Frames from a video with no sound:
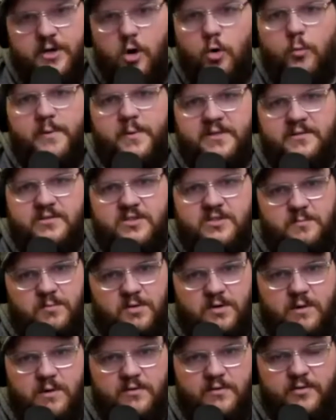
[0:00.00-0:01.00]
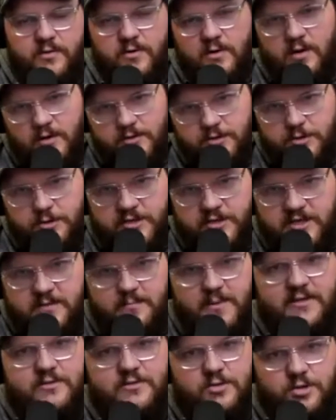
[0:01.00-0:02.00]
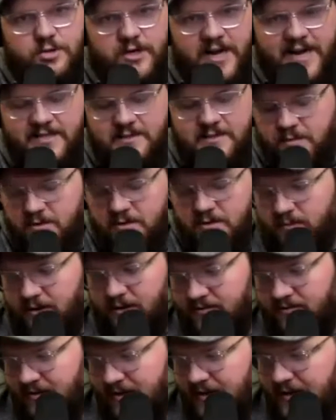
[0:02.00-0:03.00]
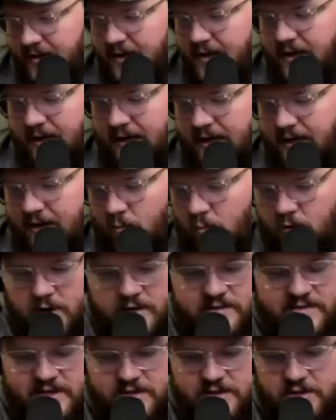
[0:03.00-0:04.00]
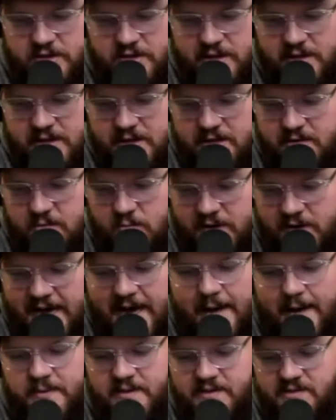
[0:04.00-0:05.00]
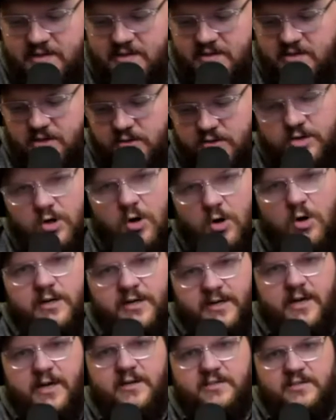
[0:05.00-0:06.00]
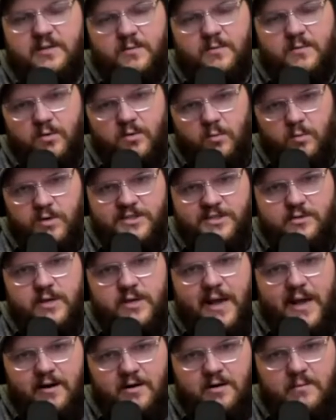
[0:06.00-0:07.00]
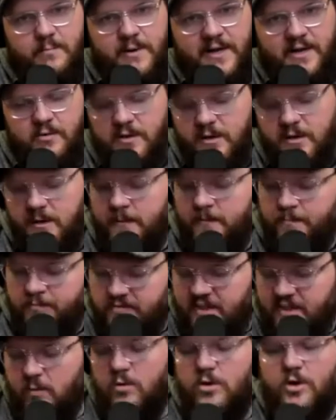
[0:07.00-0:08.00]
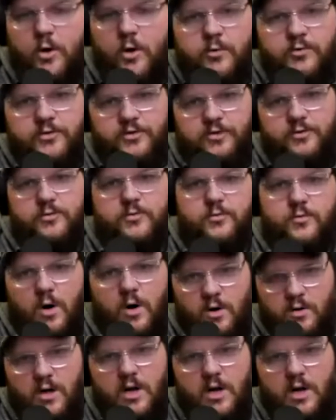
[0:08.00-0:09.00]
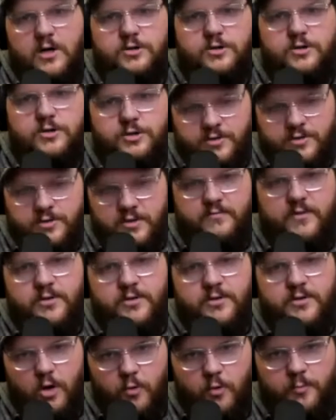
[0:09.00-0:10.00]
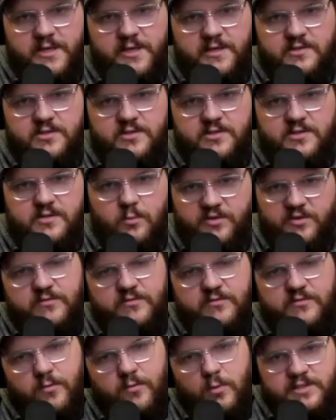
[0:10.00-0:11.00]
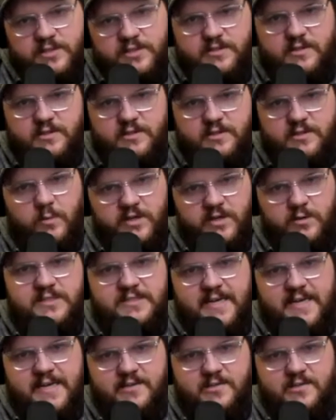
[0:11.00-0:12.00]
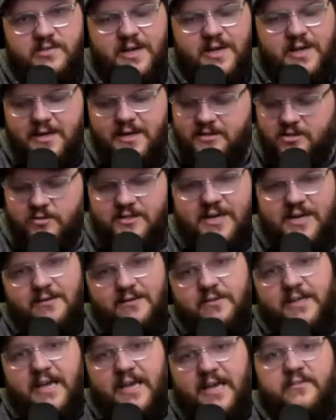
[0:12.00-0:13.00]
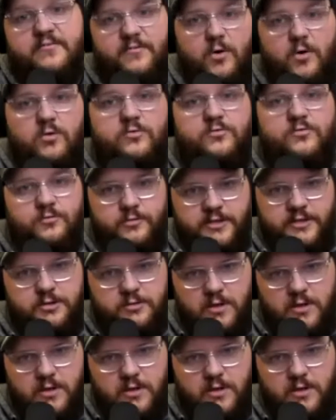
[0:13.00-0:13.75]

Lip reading: opens per month or 100 emails tracked per month, where essentially what happens is your target customer, the one you care about, they will go through all 100 of those opens within 14 to 21 days. So it's kind of like a faux free